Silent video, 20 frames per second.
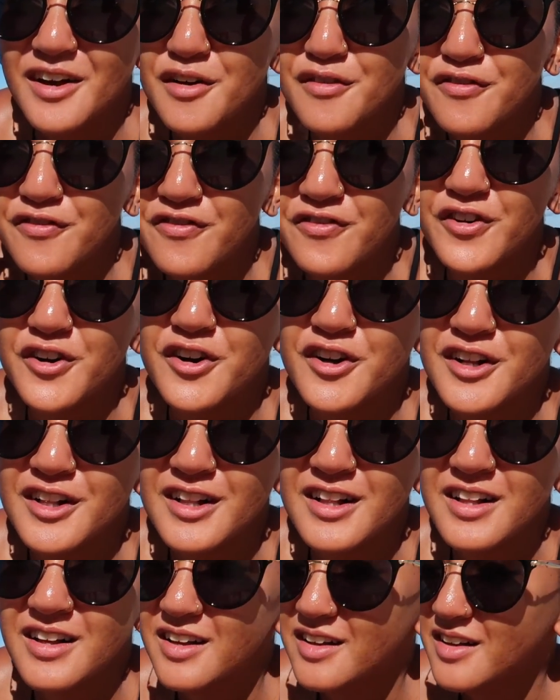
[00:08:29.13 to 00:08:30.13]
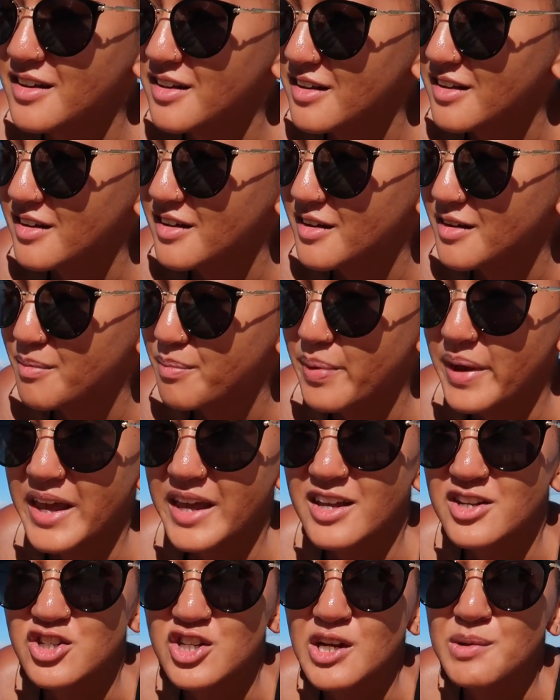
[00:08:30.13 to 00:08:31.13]
a full bag
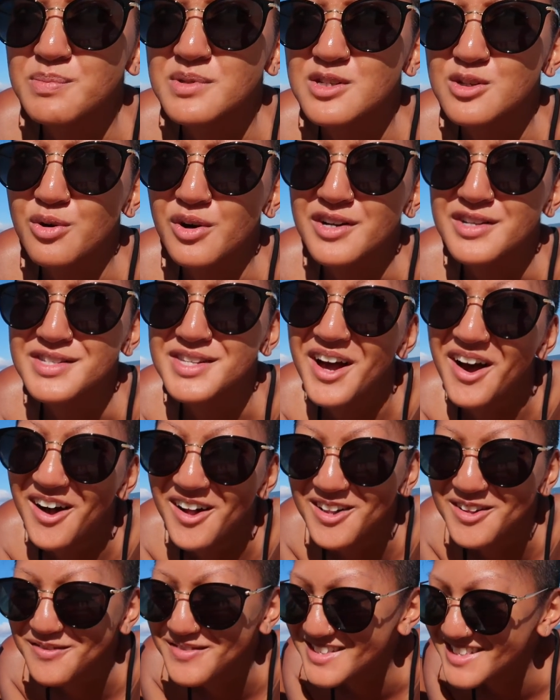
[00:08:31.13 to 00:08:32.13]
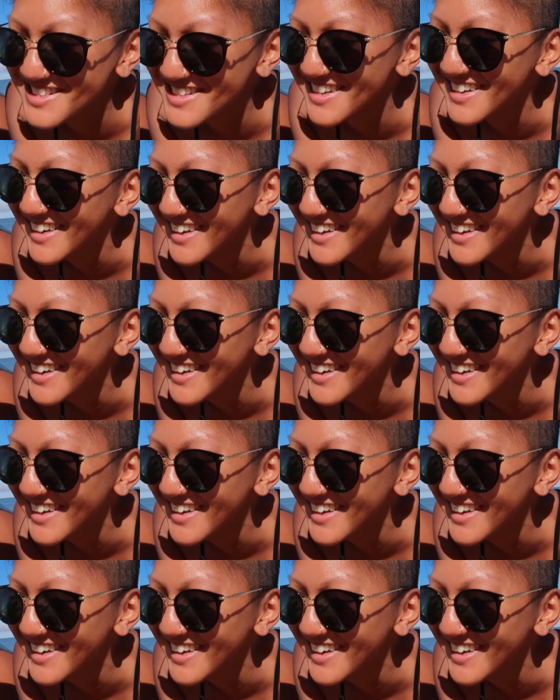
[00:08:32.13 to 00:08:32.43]
of chips to ourselves.